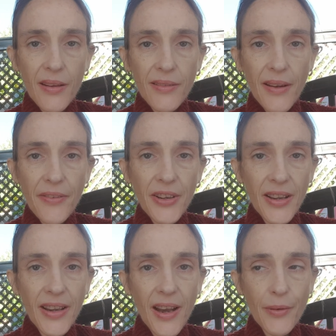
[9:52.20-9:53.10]

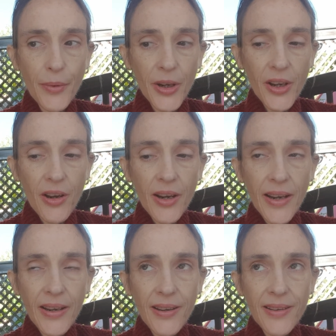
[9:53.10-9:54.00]
Definitely yard work. I
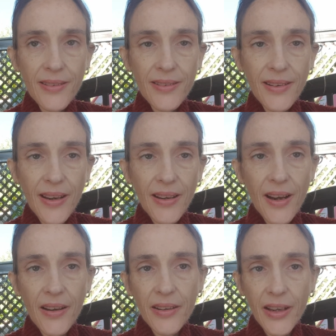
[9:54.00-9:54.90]
can't stand
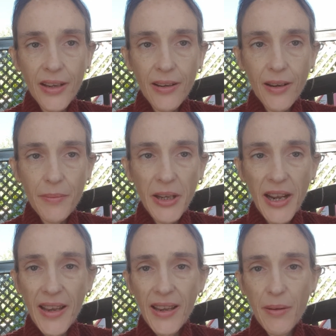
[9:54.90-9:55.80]
gardening. I
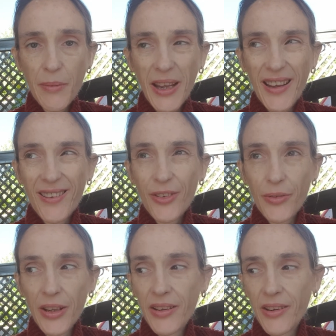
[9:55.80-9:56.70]
hate getting my hands
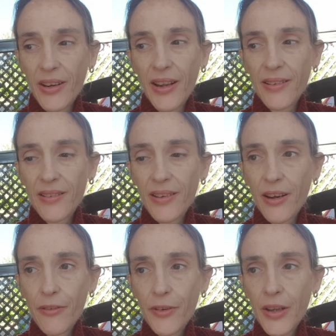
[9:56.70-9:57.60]
really dirty and stuff.
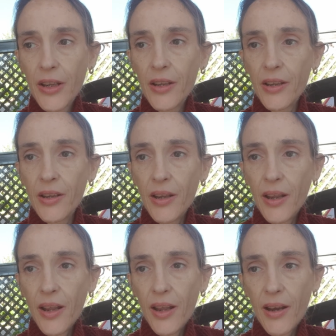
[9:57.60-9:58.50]

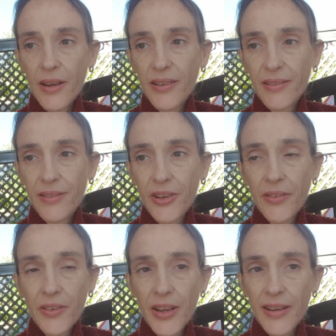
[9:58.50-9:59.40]
I don't
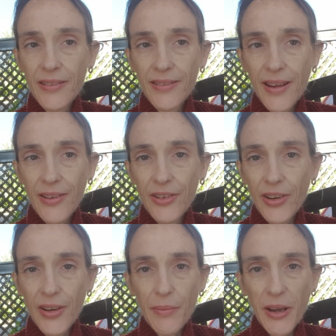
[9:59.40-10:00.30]
even like how
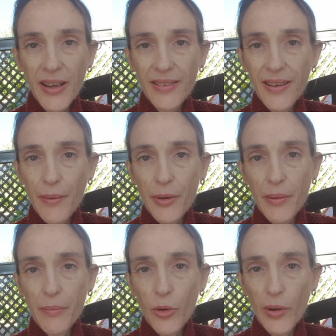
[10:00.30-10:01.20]
dirty my hands get when
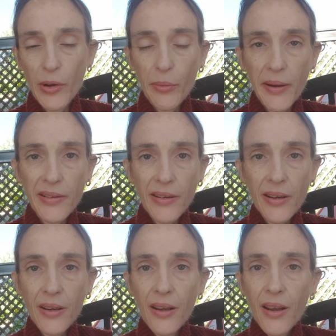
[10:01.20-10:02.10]
I'm oil painting.